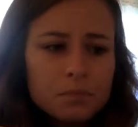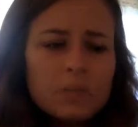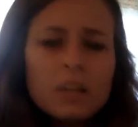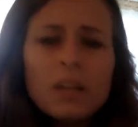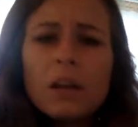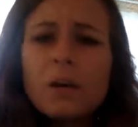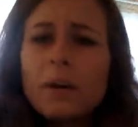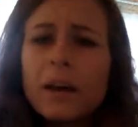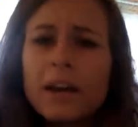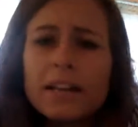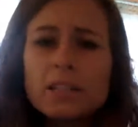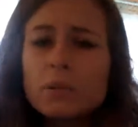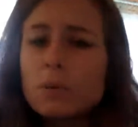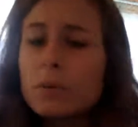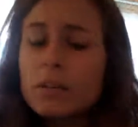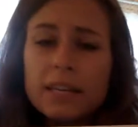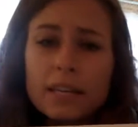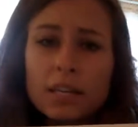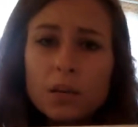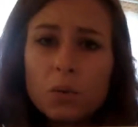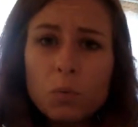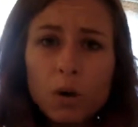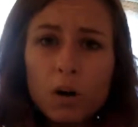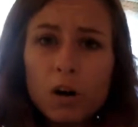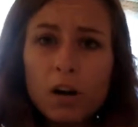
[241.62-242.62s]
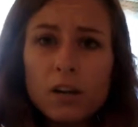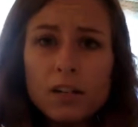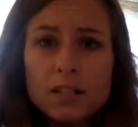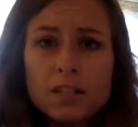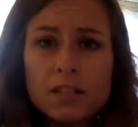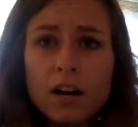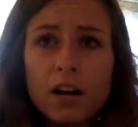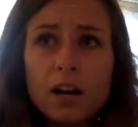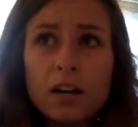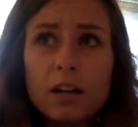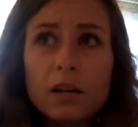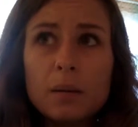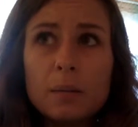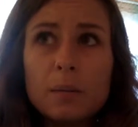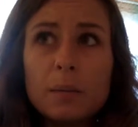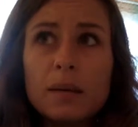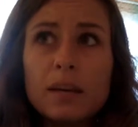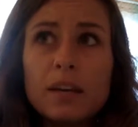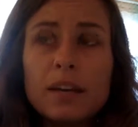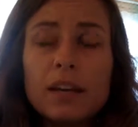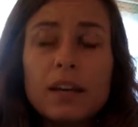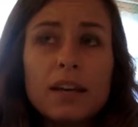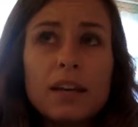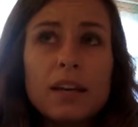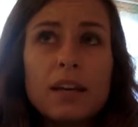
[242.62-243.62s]
Okay, so a keyword is not going to
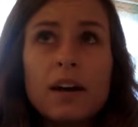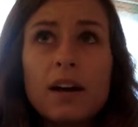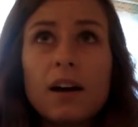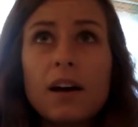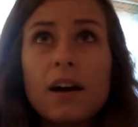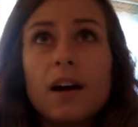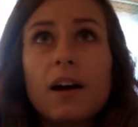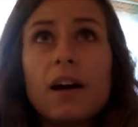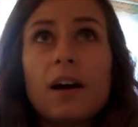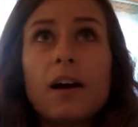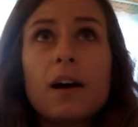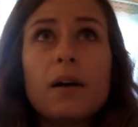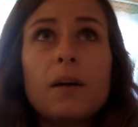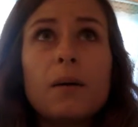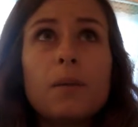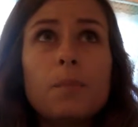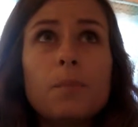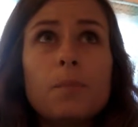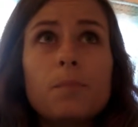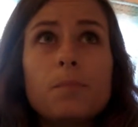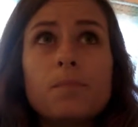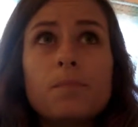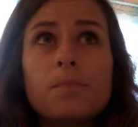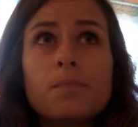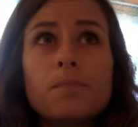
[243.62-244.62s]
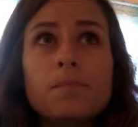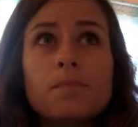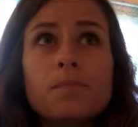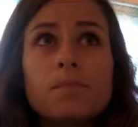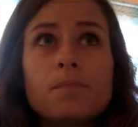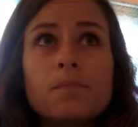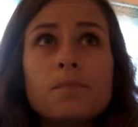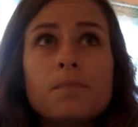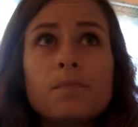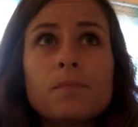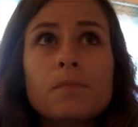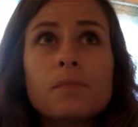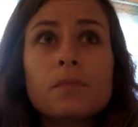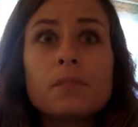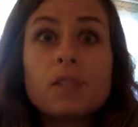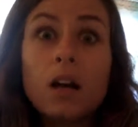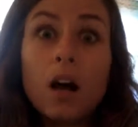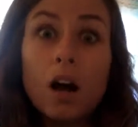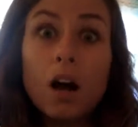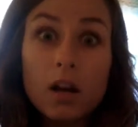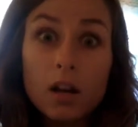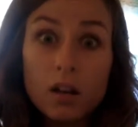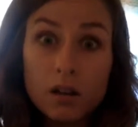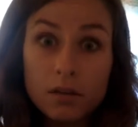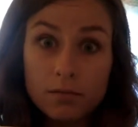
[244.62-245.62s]
be
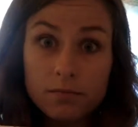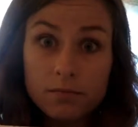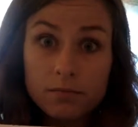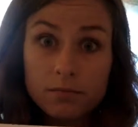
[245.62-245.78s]
sock.